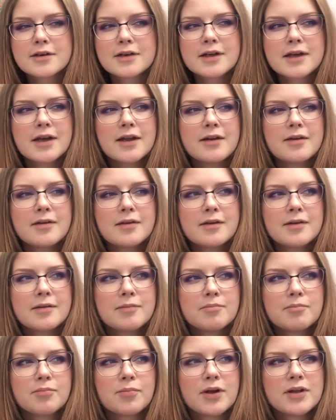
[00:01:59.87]

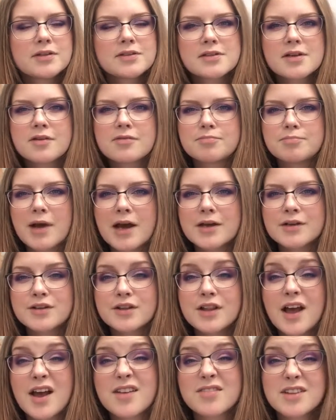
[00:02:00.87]
can bring stuff back
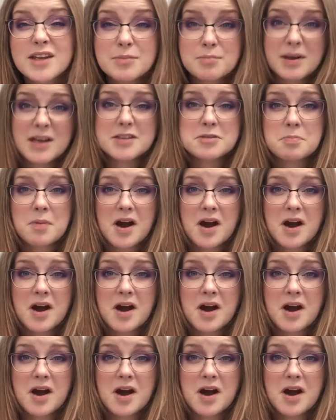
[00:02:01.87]
to life that bakes